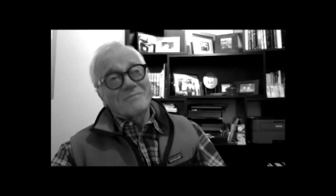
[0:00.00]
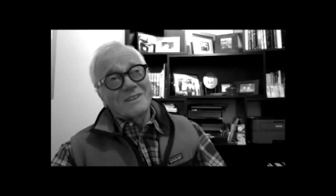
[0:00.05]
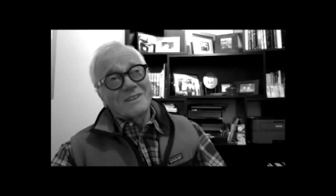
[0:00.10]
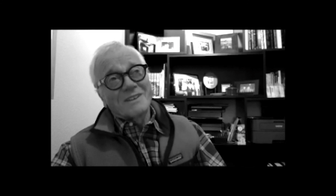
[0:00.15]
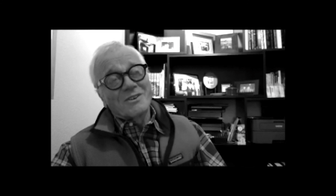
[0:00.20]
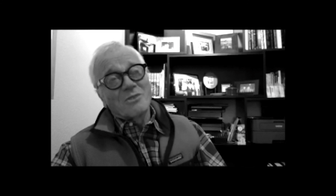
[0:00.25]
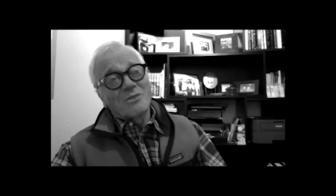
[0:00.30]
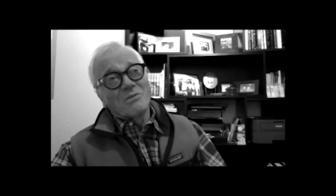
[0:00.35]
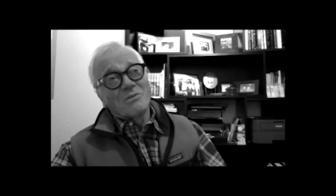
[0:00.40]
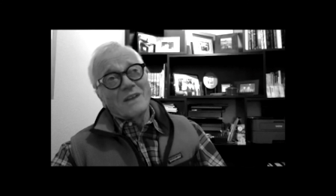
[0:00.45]

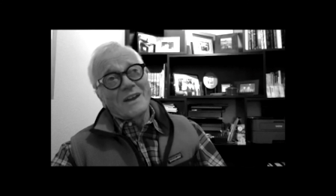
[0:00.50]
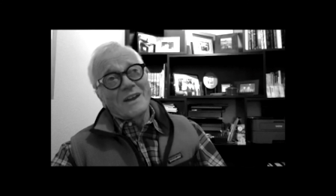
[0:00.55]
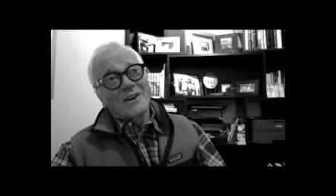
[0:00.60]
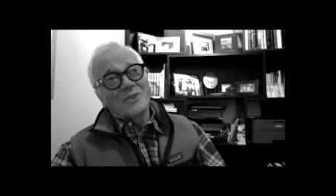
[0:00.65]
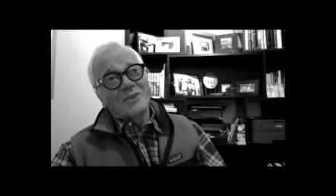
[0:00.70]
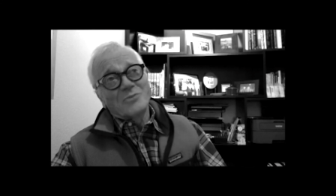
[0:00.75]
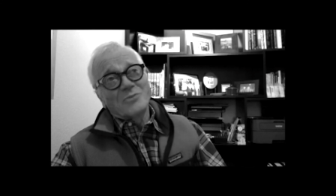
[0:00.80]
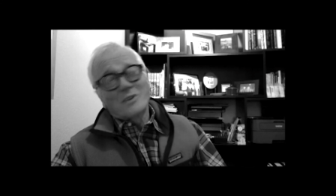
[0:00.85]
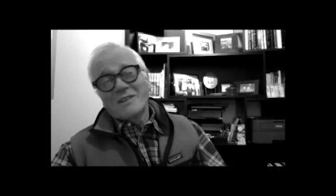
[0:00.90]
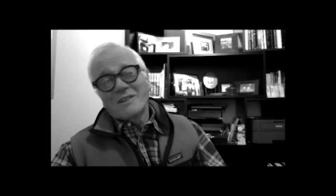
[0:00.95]
They know
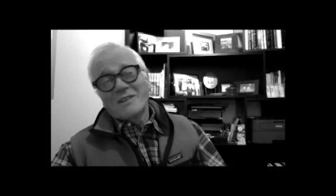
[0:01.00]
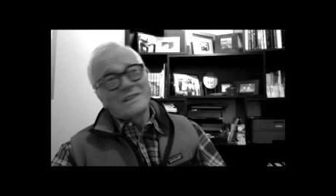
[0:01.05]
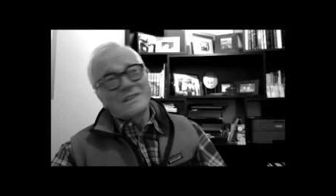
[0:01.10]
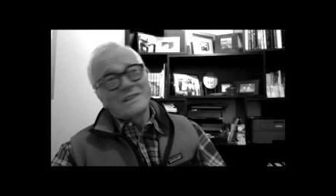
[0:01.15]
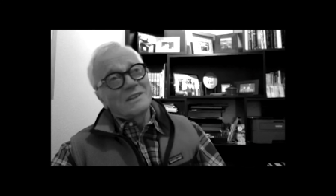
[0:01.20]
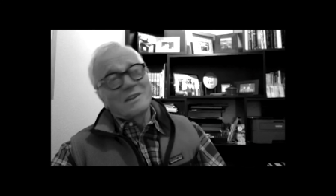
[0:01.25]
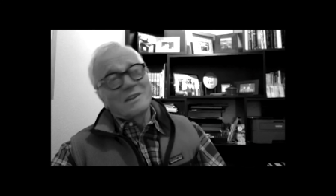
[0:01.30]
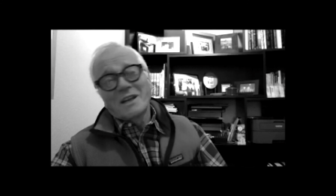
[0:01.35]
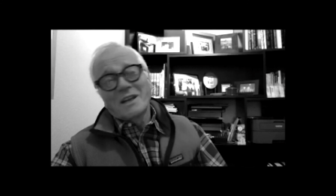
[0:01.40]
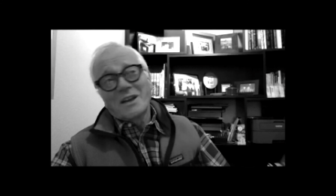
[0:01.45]
layers. Well, they
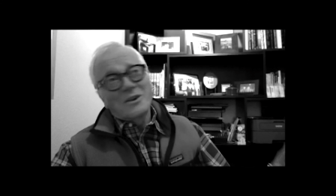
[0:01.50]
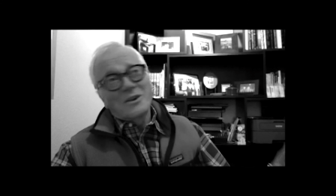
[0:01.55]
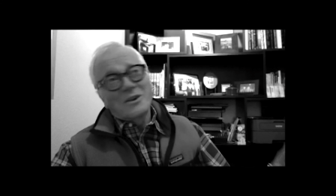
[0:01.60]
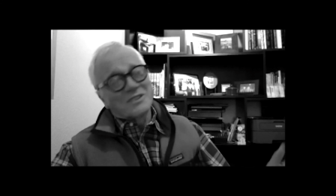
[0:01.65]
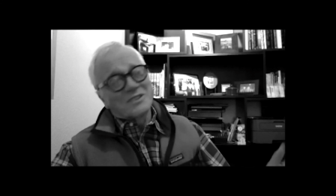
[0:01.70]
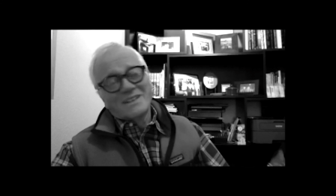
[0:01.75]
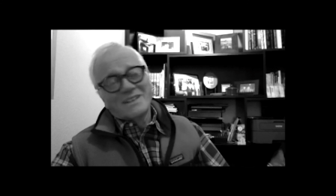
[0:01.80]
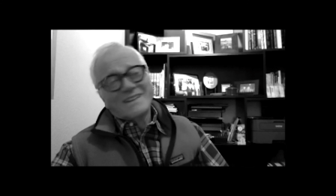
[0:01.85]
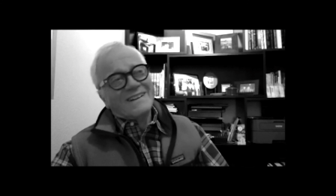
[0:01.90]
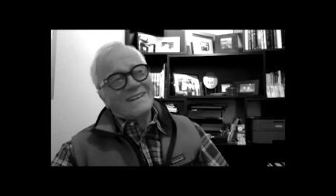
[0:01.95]
did
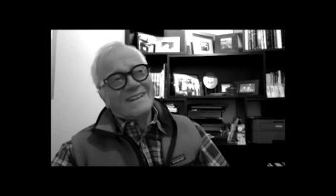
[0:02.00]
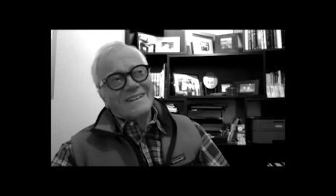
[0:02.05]
layers.